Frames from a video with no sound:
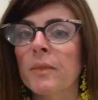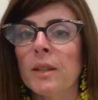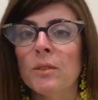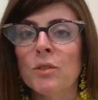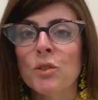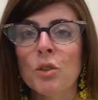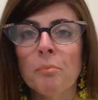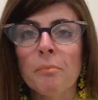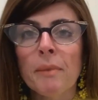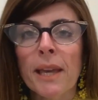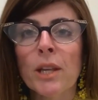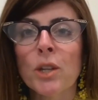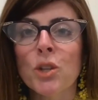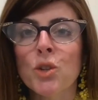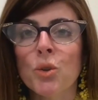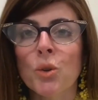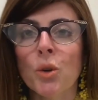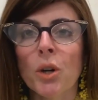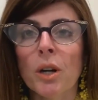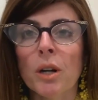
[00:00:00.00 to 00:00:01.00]
to make
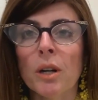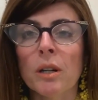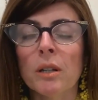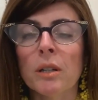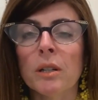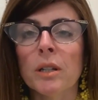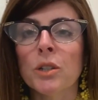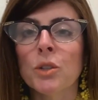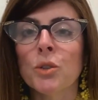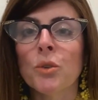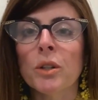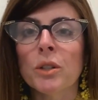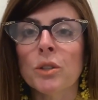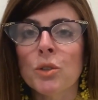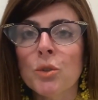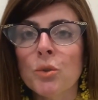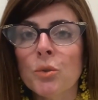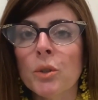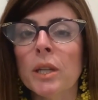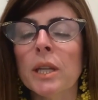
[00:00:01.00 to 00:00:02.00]
sure you are
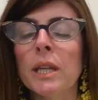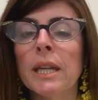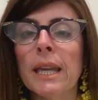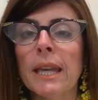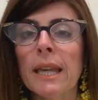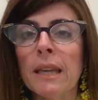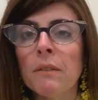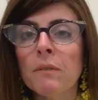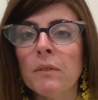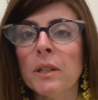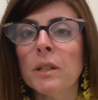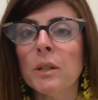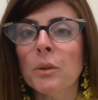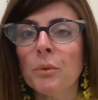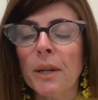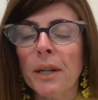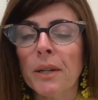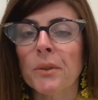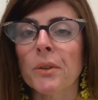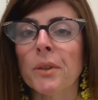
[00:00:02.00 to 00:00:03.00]
doing even
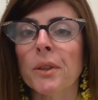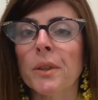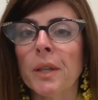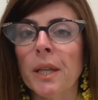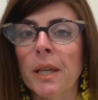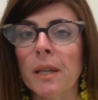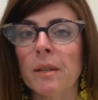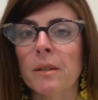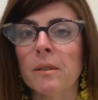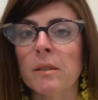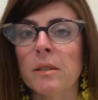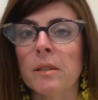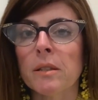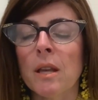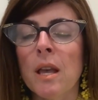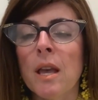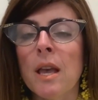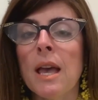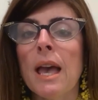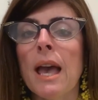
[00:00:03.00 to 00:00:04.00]
greater things
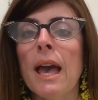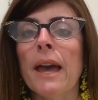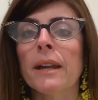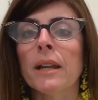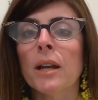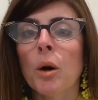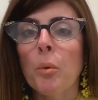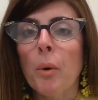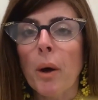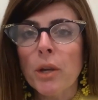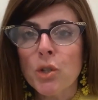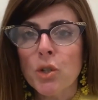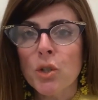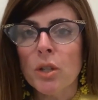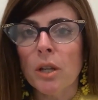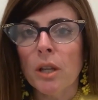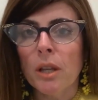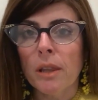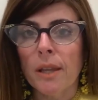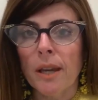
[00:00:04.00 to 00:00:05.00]
and
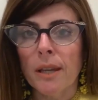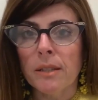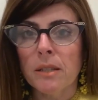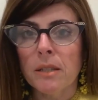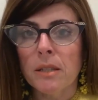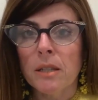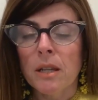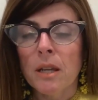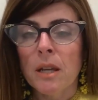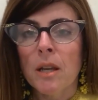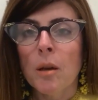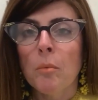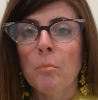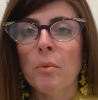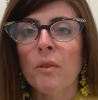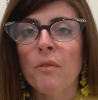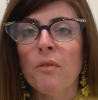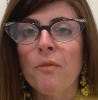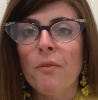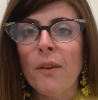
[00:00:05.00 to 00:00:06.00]
questioning that,
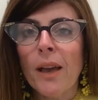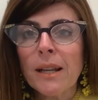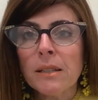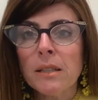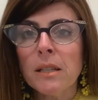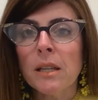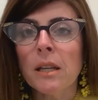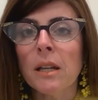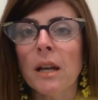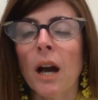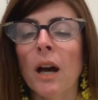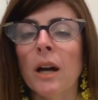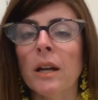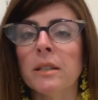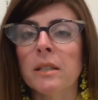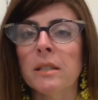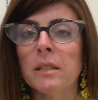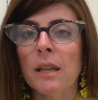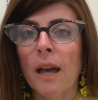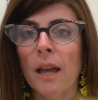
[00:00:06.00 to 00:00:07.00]
perfecting our
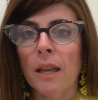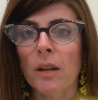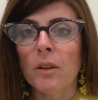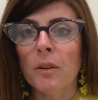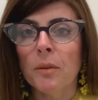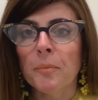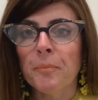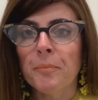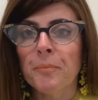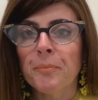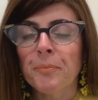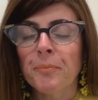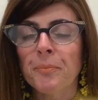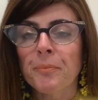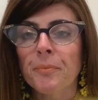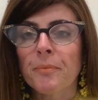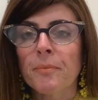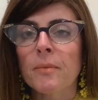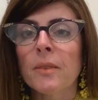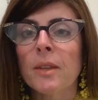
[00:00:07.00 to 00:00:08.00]
desire.
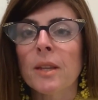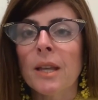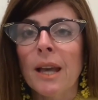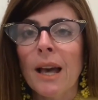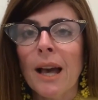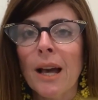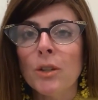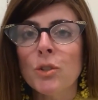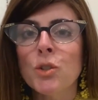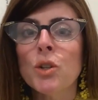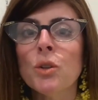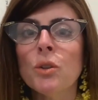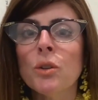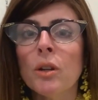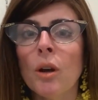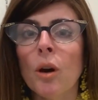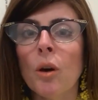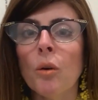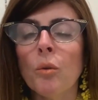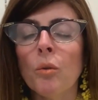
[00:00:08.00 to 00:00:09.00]
How do you
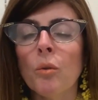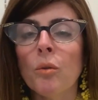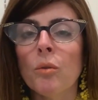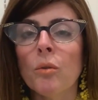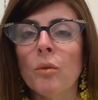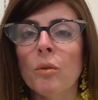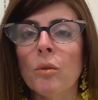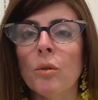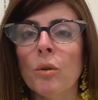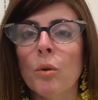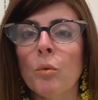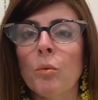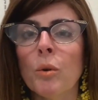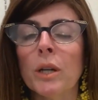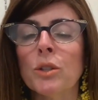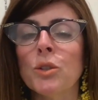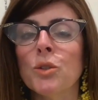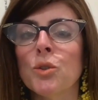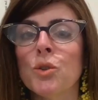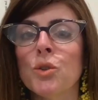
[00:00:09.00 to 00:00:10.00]
know
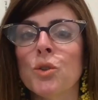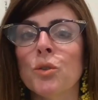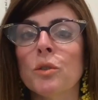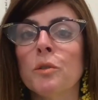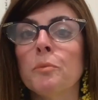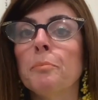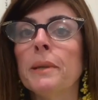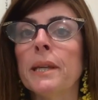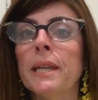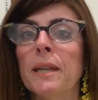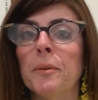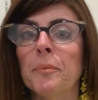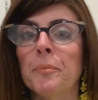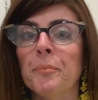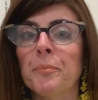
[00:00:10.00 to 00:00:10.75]
what you should be